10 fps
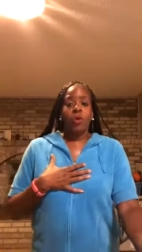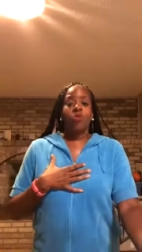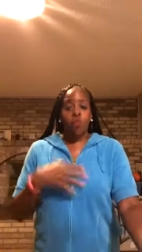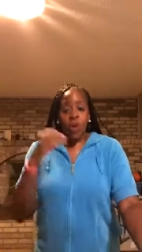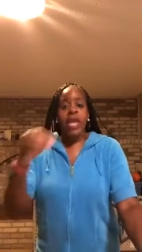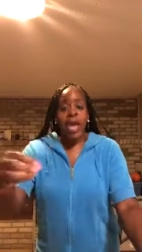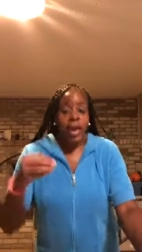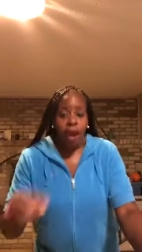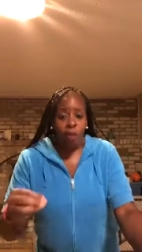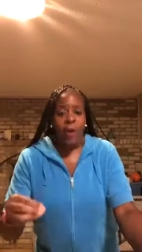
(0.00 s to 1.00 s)
We
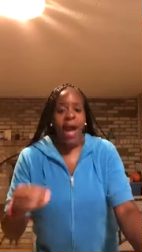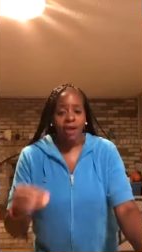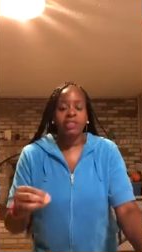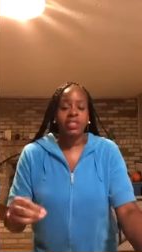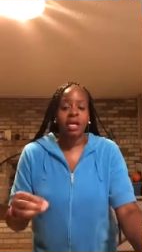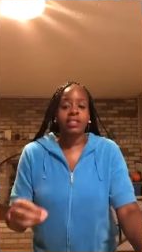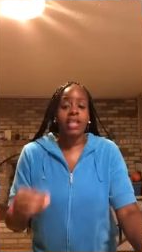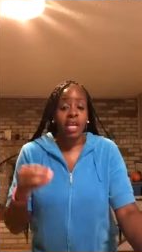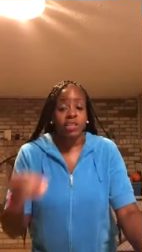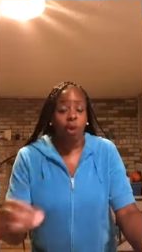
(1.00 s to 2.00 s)
help our sons
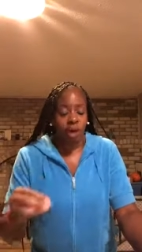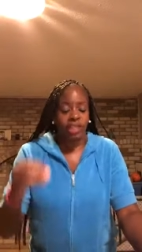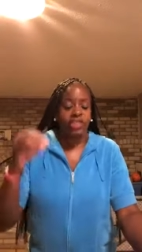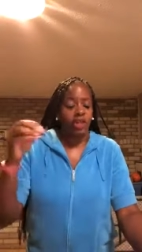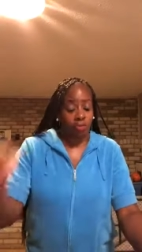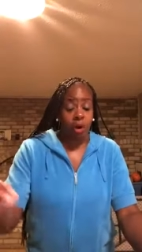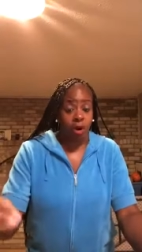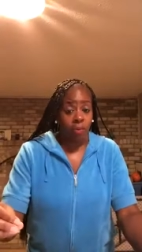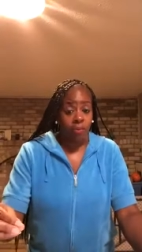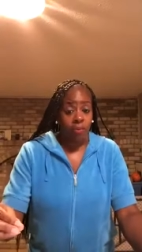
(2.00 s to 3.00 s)
and daughters to
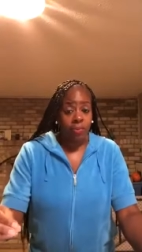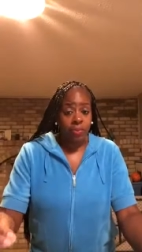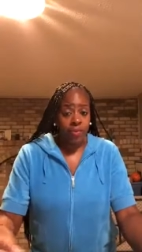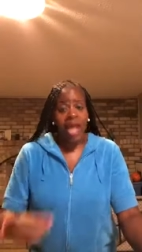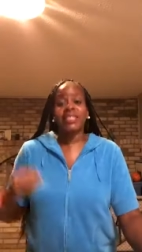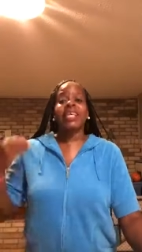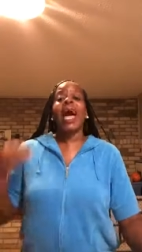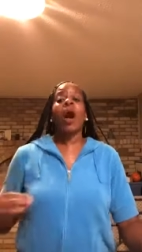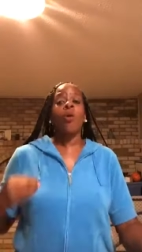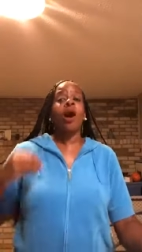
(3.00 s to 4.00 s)
grow. That's
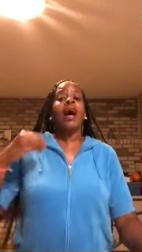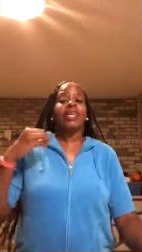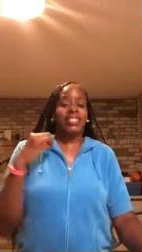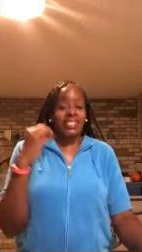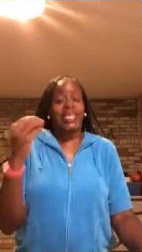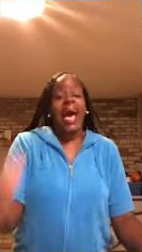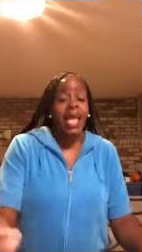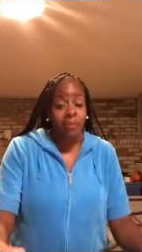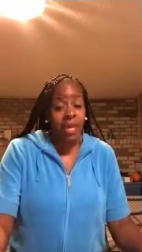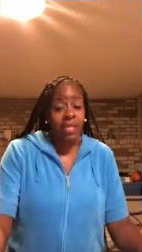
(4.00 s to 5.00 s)
our
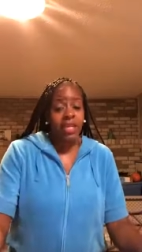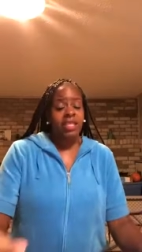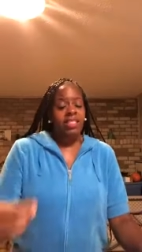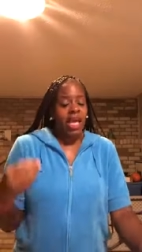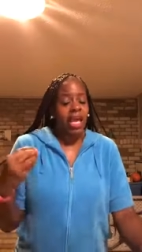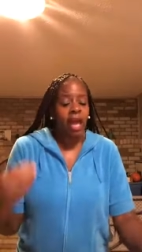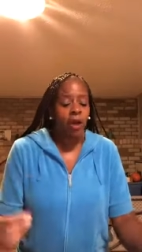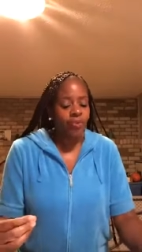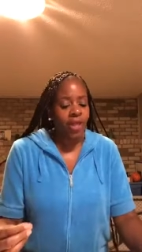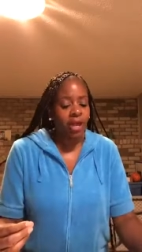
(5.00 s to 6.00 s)
assignment to
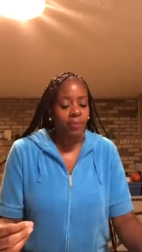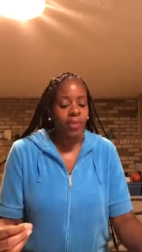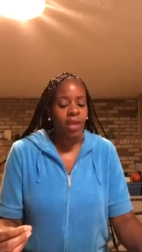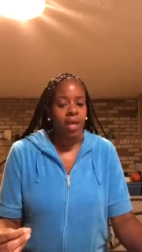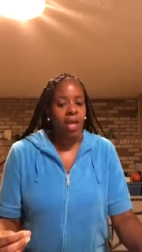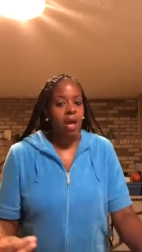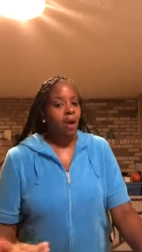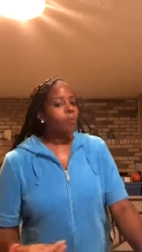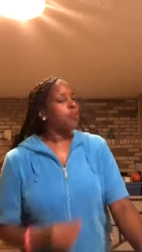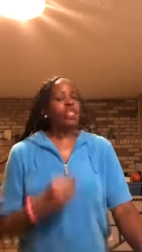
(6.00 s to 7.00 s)
help them
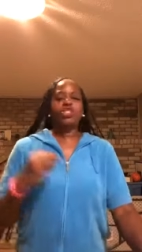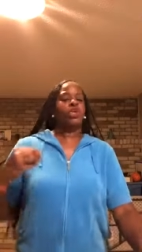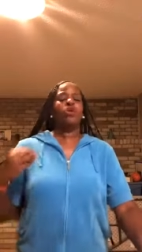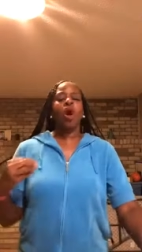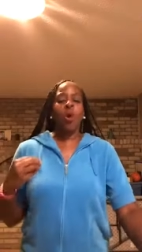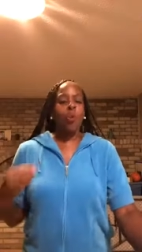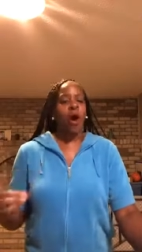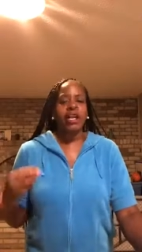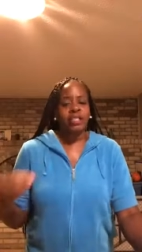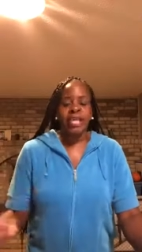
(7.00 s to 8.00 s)
but you don't
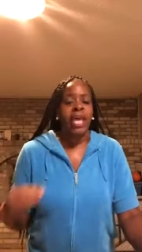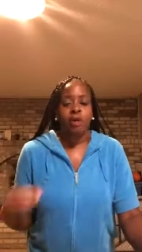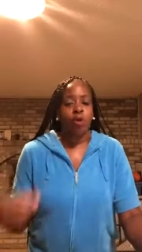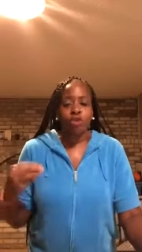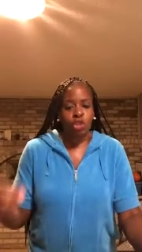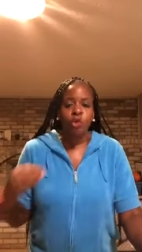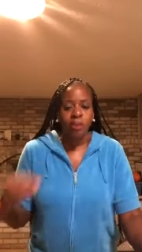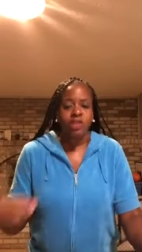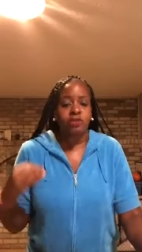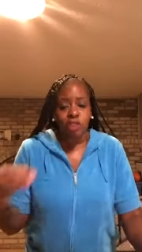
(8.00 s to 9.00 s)
want to take on too much